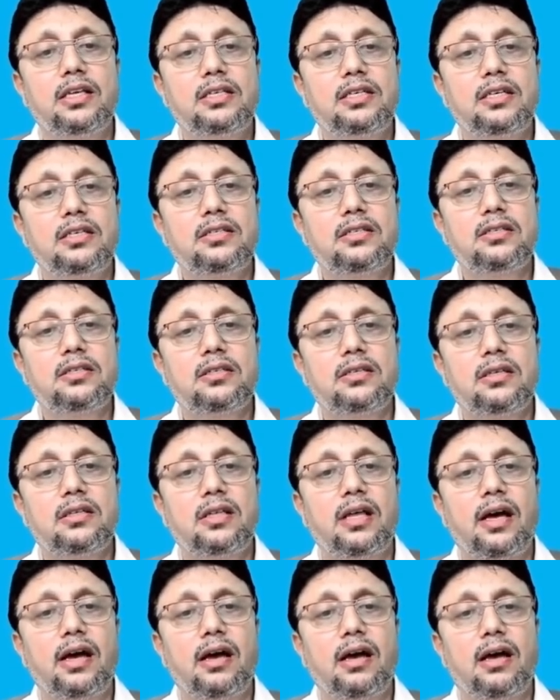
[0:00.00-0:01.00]
this is
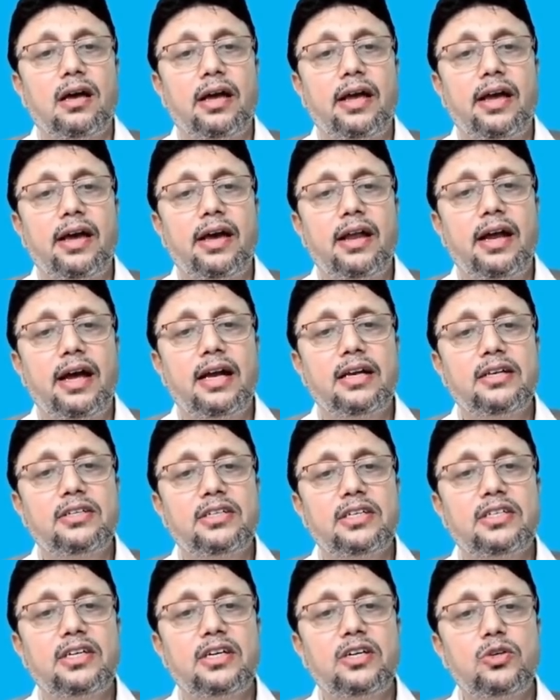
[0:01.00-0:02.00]
the air
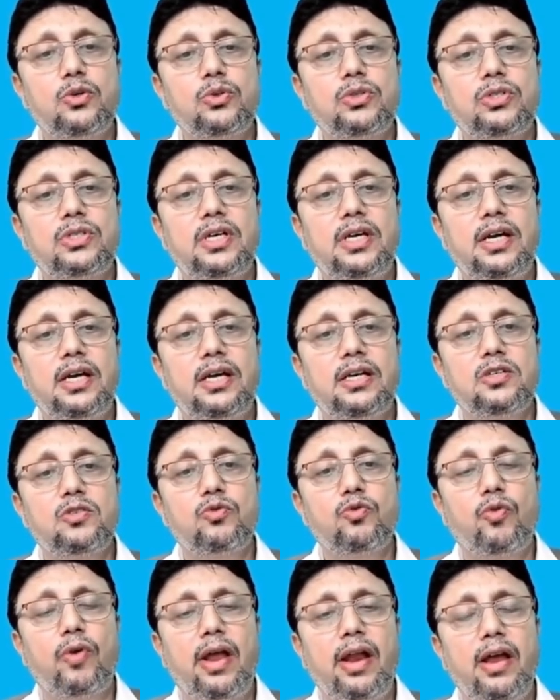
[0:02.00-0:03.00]
adjacent to sea
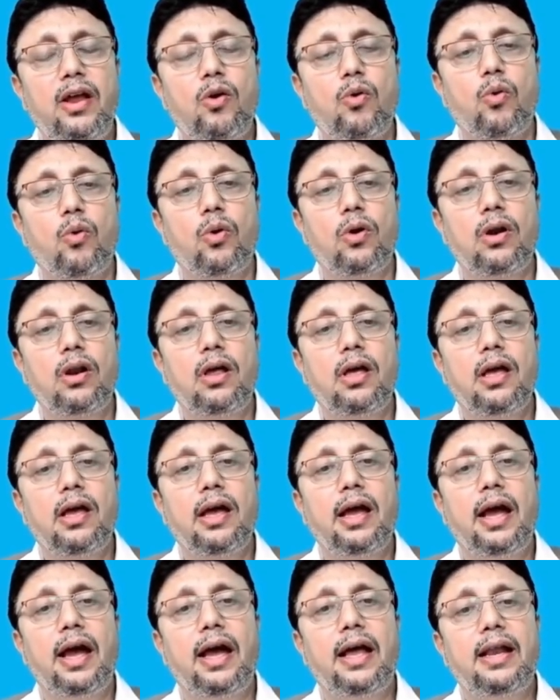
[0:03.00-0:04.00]
is very cold.
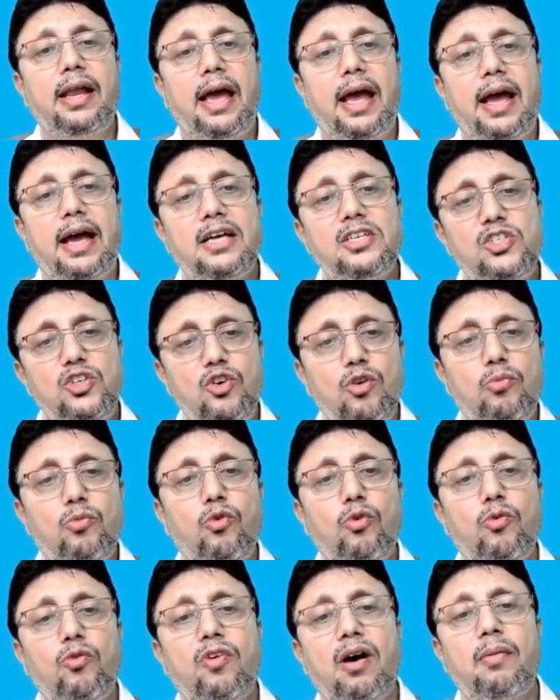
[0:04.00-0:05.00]
And as you
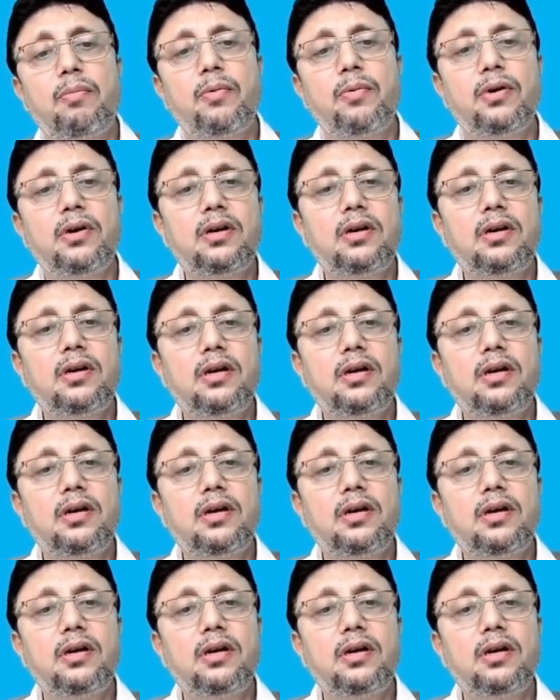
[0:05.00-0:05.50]
move up,